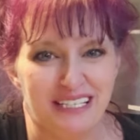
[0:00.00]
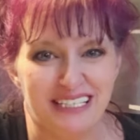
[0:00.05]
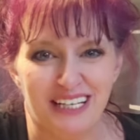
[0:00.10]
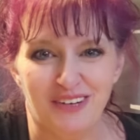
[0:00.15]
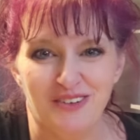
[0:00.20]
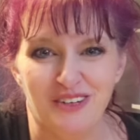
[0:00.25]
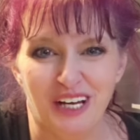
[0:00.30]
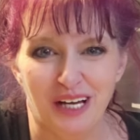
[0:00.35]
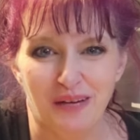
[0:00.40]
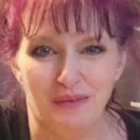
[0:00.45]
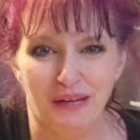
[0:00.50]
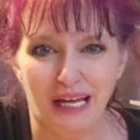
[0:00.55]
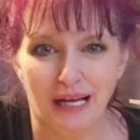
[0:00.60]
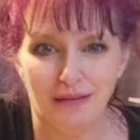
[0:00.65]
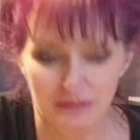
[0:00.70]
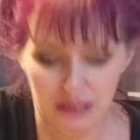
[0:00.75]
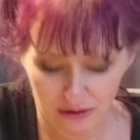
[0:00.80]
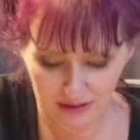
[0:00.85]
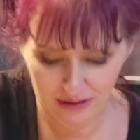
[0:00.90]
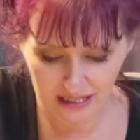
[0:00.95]
to be so yummy.
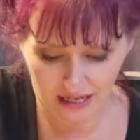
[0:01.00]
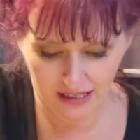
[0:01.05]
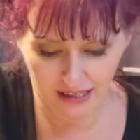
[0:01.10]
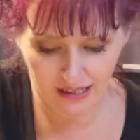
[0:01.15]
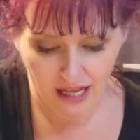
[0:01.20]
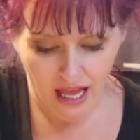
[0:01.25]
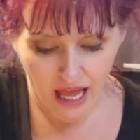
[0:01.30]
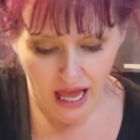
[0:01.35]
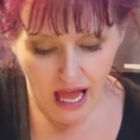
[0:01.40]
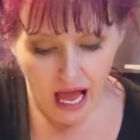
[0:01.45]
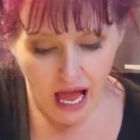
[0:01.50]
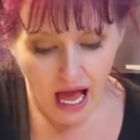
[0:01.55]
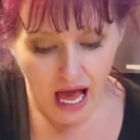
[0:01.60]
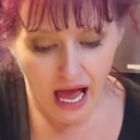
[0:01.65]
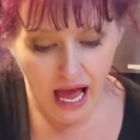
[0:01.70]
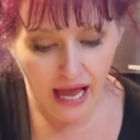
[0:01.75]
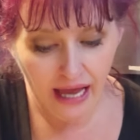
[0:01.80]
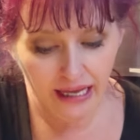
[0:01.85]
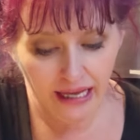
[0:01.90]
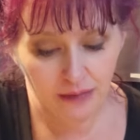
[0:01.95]
I'm so excited.
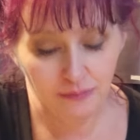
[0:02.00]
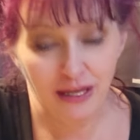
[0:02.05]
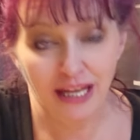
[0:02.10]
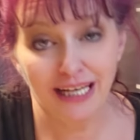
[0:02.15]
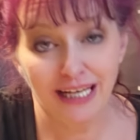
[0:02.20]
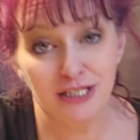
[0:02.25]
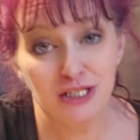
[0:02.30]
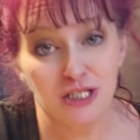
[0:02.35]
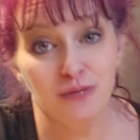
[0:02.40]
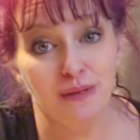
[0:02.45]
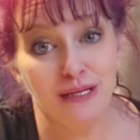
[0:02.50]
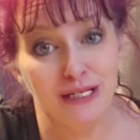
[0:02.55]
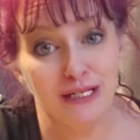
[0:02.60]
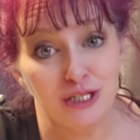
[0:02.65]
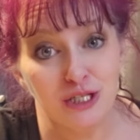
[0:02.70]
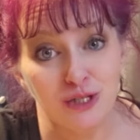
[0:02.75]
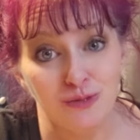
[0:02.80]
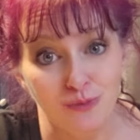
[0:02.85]
I am heading to the beach